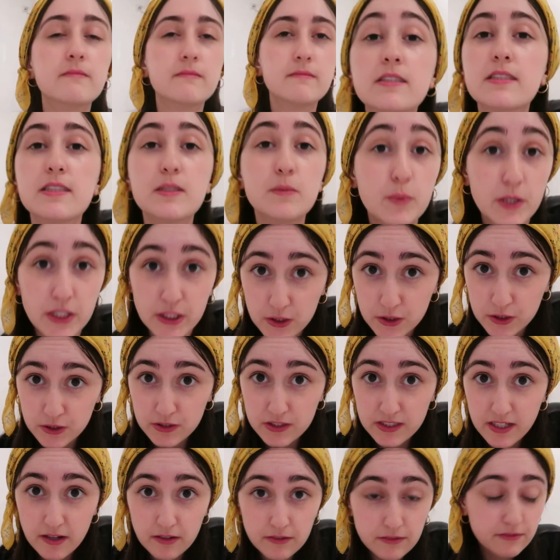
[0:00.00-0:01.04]
spritz
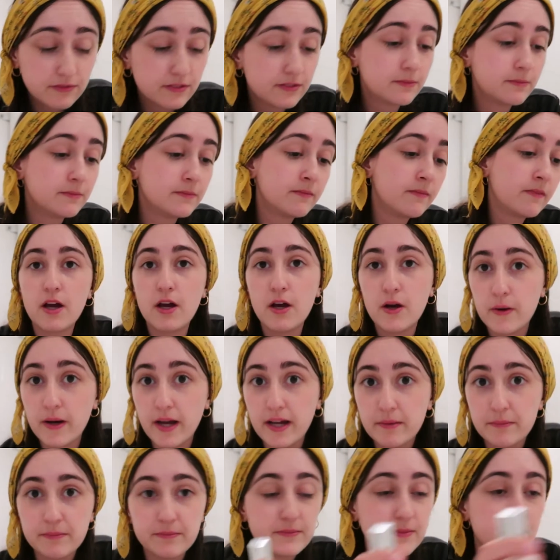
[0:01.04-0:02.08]
yourself.
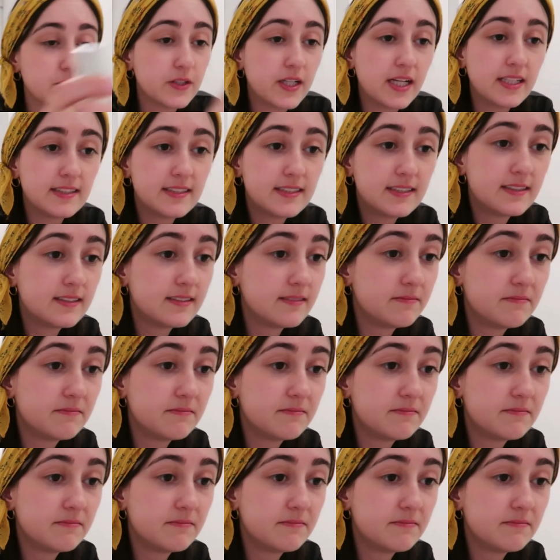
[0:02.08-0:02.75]
Okay, so that's